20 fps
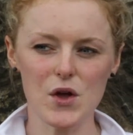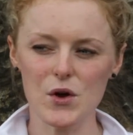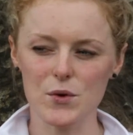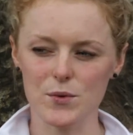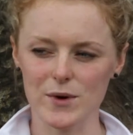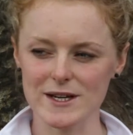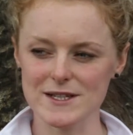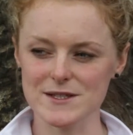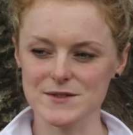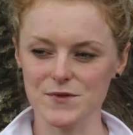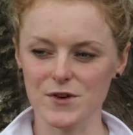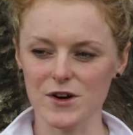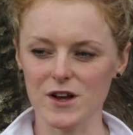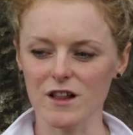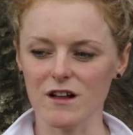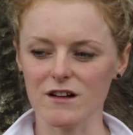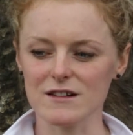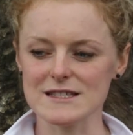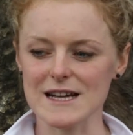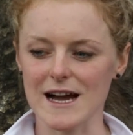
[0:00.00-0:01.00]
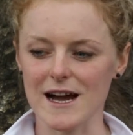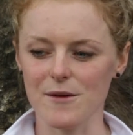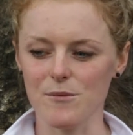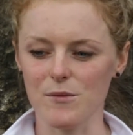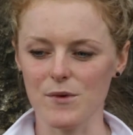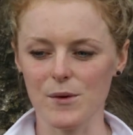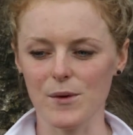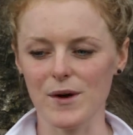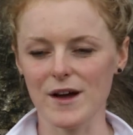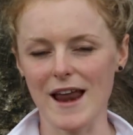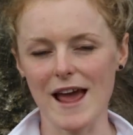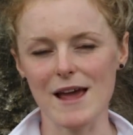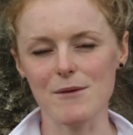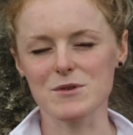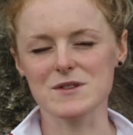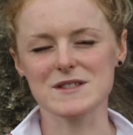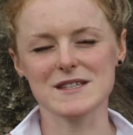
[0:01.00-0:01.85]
Whereas for a long time we weren't able